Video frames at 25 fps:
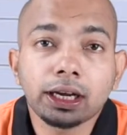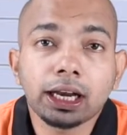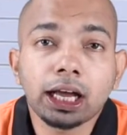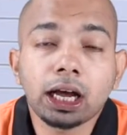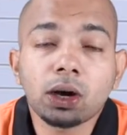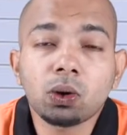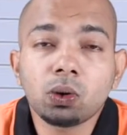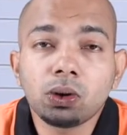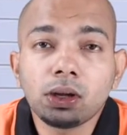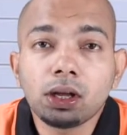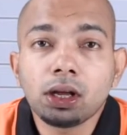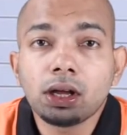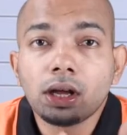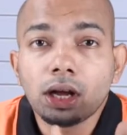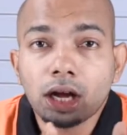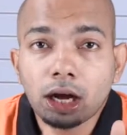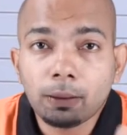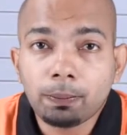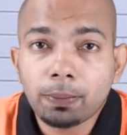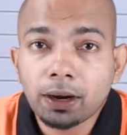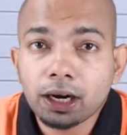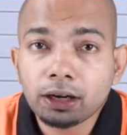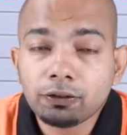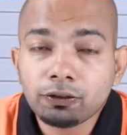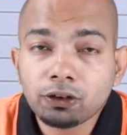Now,
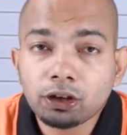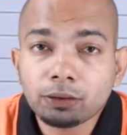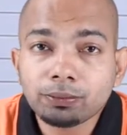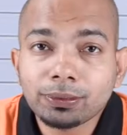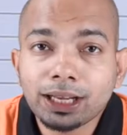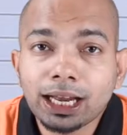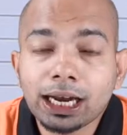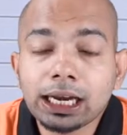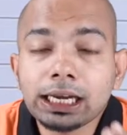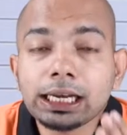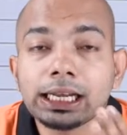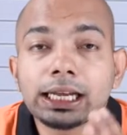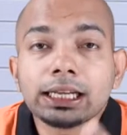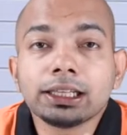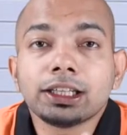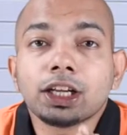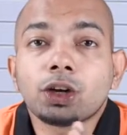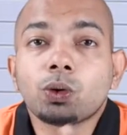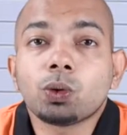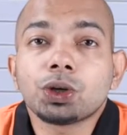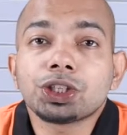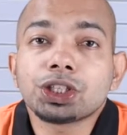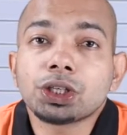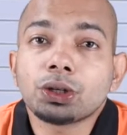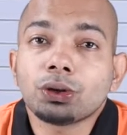apart from that, the
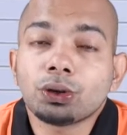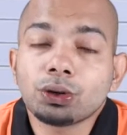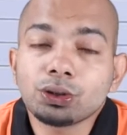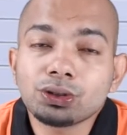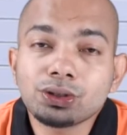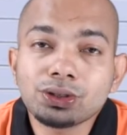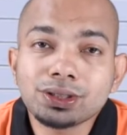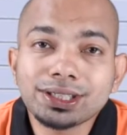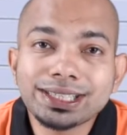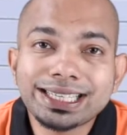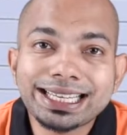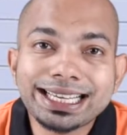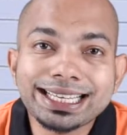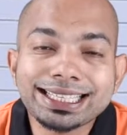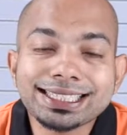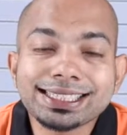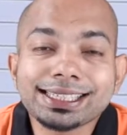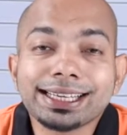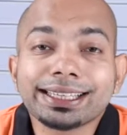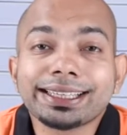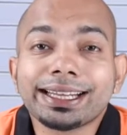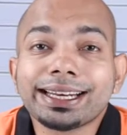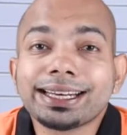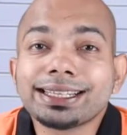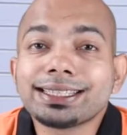question also
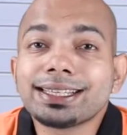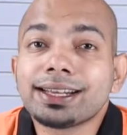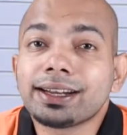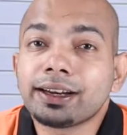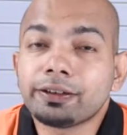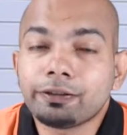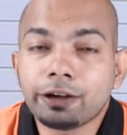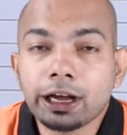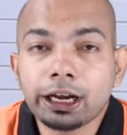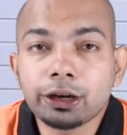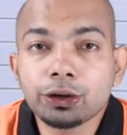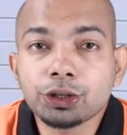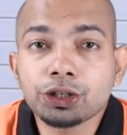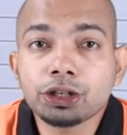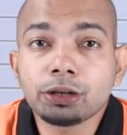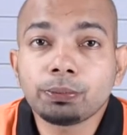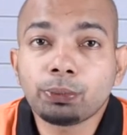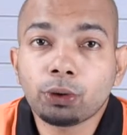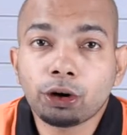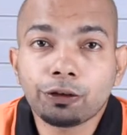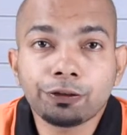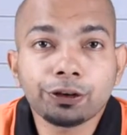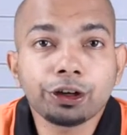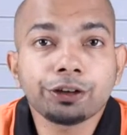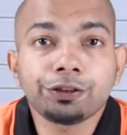states that there is a revaluation
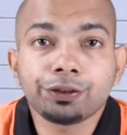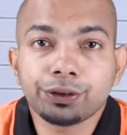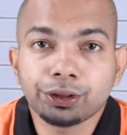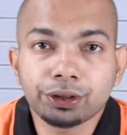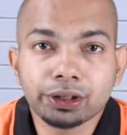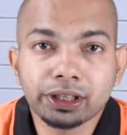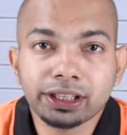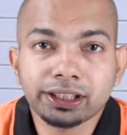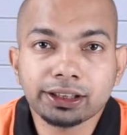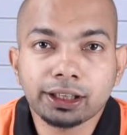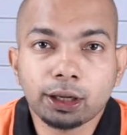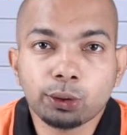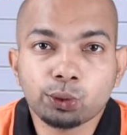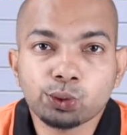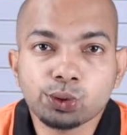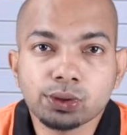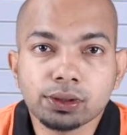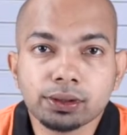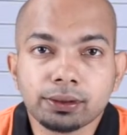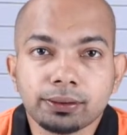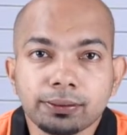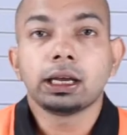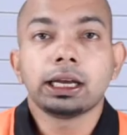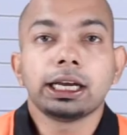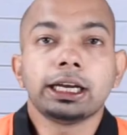profit of
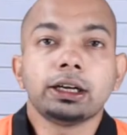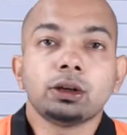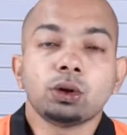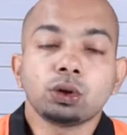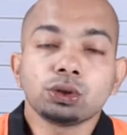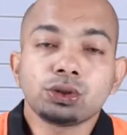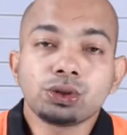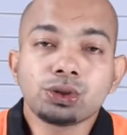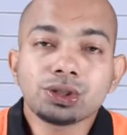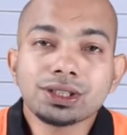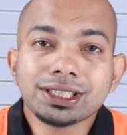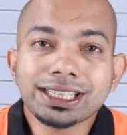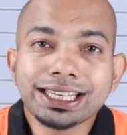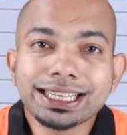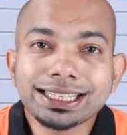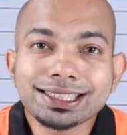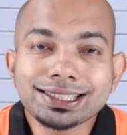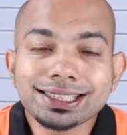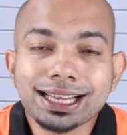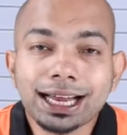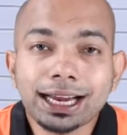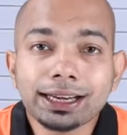30,000. It also states